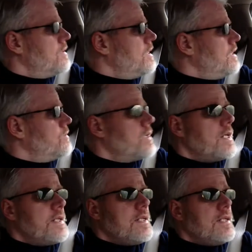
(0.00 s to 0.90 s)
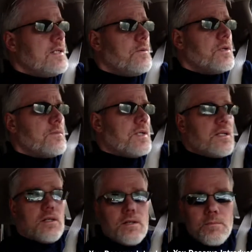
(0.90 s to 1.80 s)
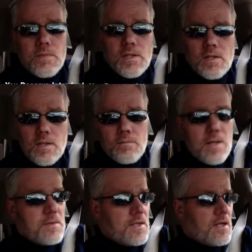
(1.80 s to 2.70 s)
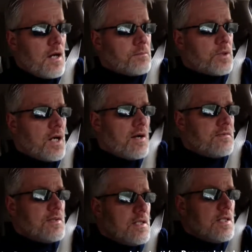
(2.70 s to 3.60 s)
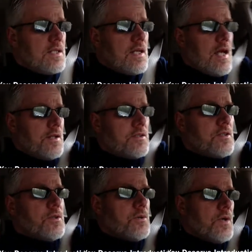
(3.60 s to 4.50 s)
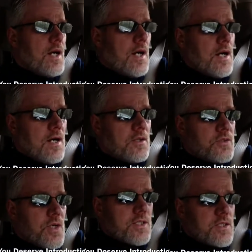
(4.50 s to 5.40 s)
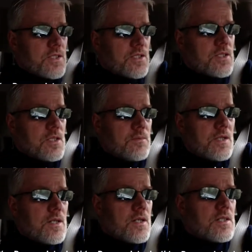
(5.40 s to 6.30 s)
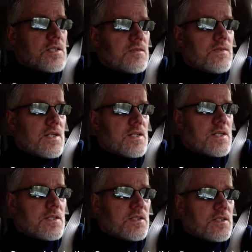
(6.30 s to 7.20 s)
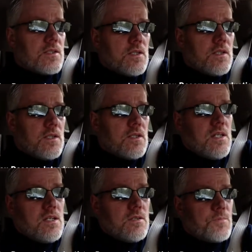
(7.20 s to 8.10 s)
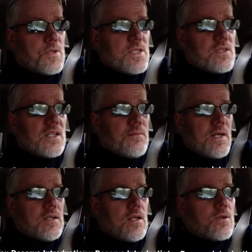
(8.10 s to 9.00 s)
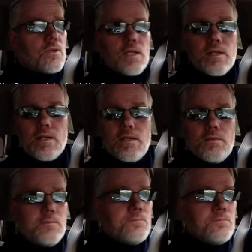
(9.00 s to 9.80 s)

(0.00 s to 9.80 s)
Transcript: and running. I want to become maybe a nonprofit and do transition seminars in various, and it's particularly in my local area.